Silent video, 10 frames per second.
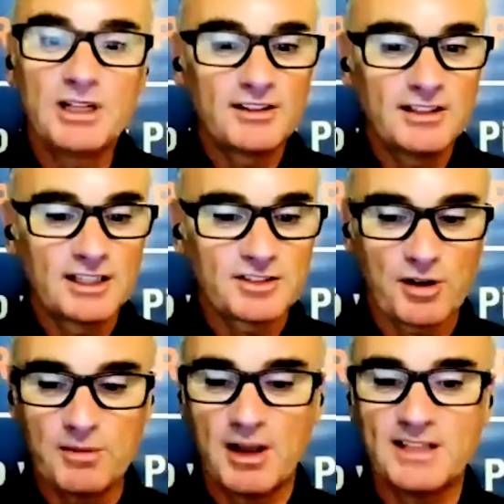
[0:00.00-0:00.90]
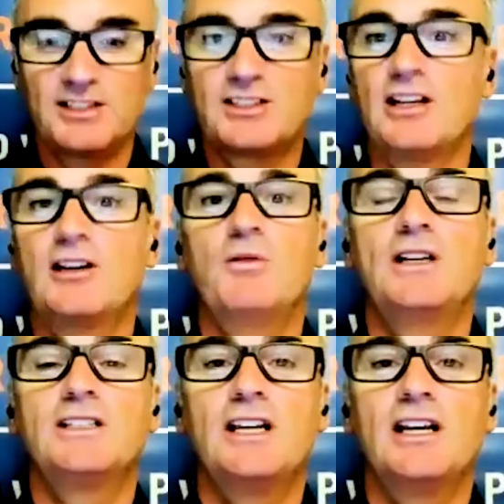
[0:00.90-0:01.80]
I think that's a great message
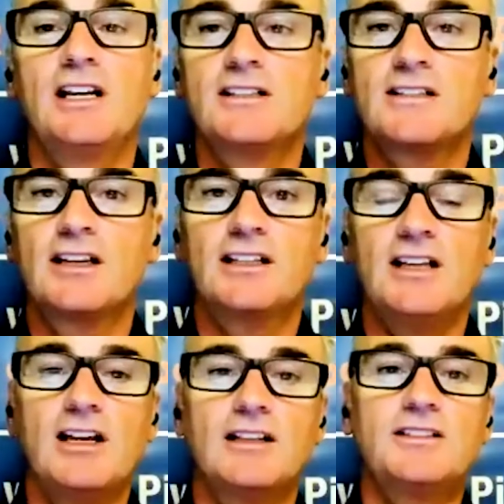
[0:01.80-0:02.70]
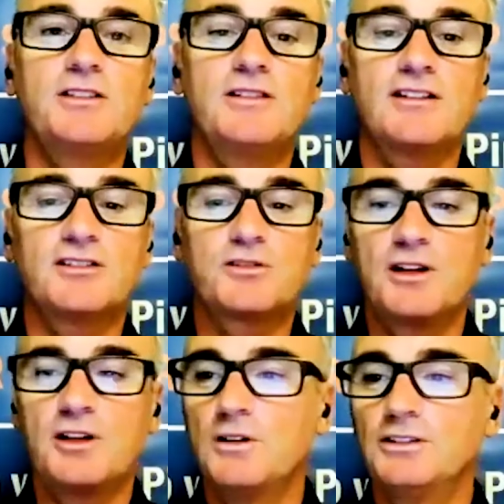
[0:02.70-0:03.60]
takeaway today is like, yeah,
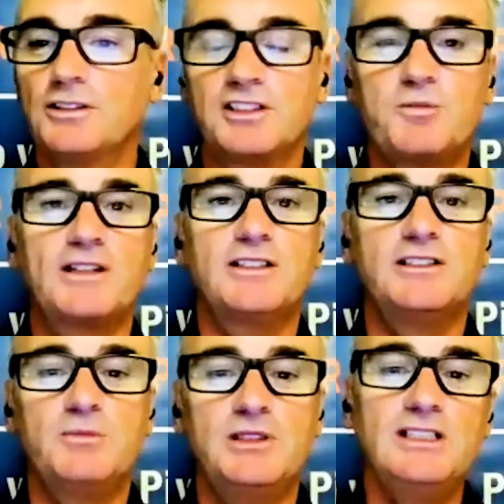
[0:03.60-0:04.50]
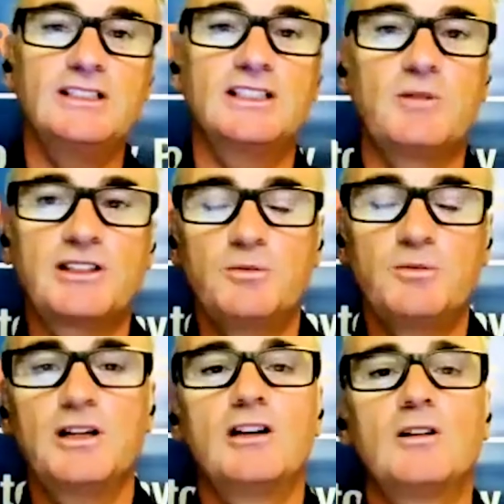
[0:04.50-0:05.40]
2021, don't expect it to be easy, expect to
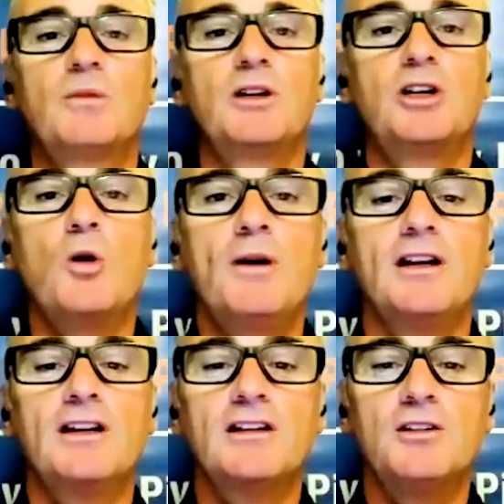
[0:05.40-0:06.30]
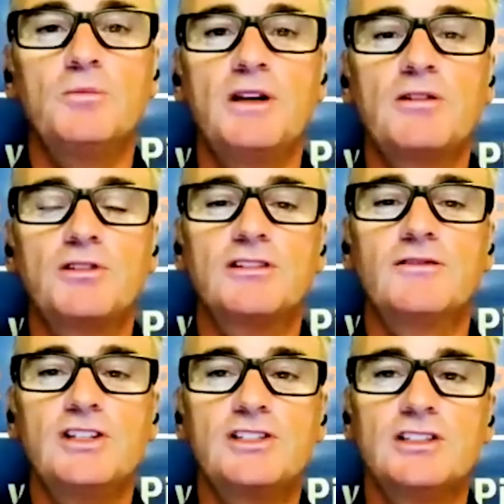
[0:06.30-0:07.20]
be hard, but go big, go big with your
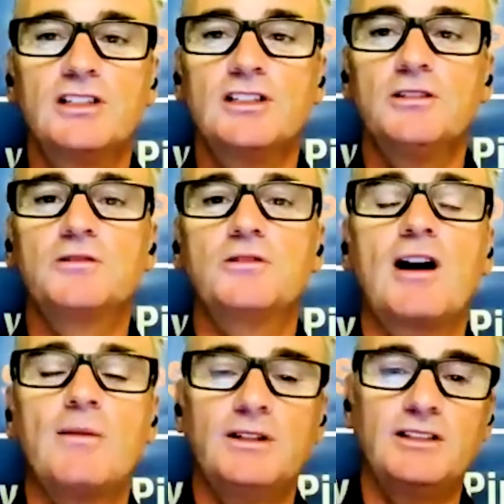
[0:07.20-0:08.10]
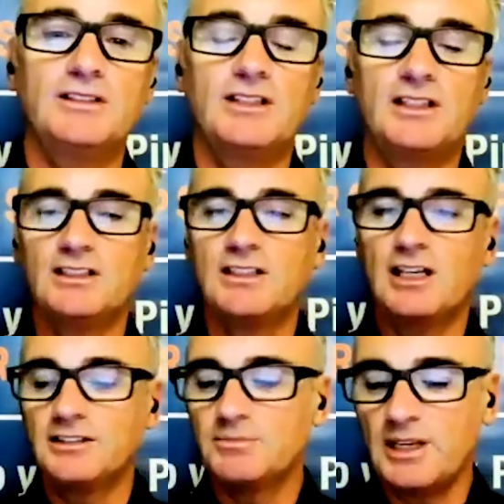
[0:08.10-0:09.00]
vision and go grab it and and
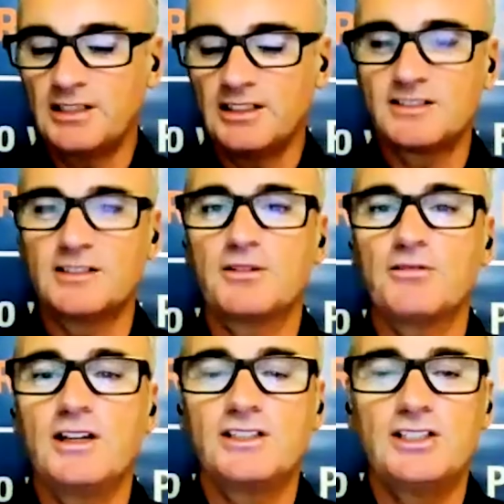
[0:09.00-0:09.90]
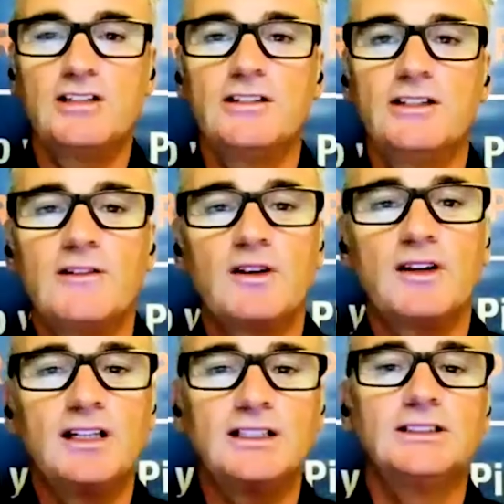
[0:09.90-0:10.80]
and make this the greatest year you've ever
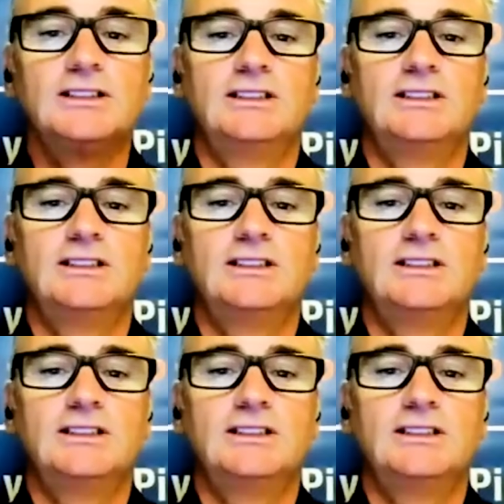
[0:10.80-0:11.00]
had.